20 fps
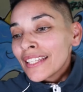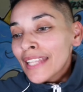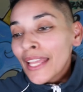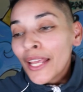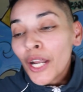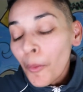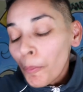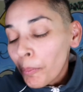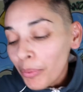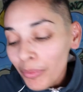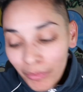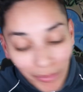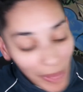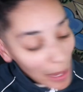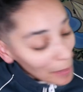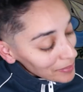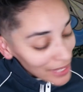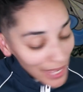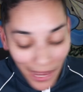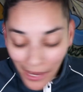They don't
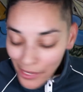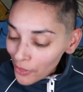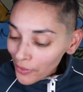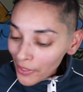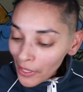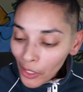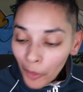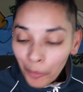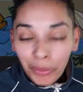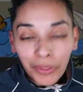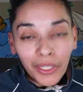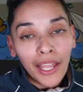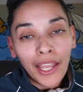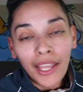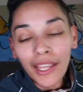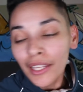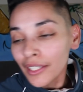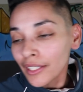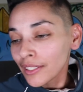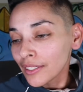I'm telling you they don't
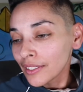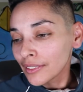play.